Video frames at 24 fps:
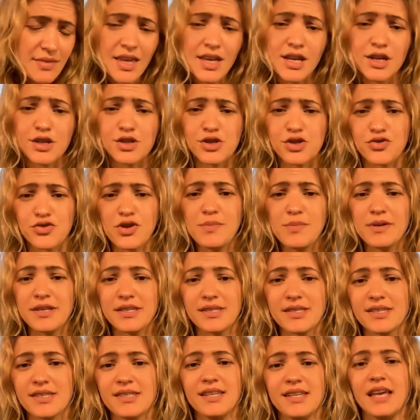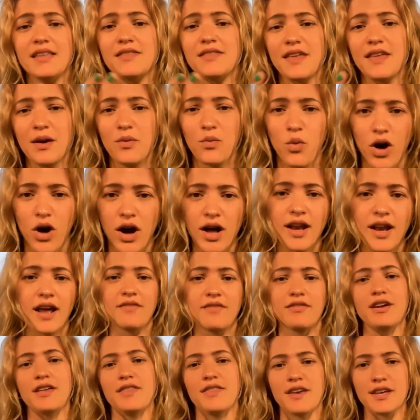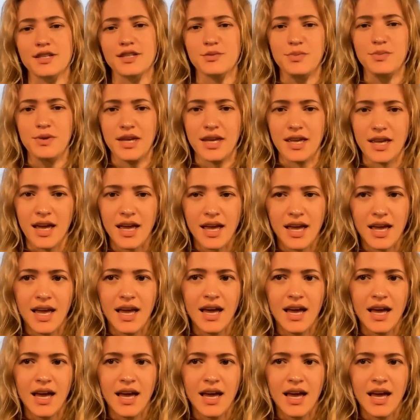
extremists say that they want everything to be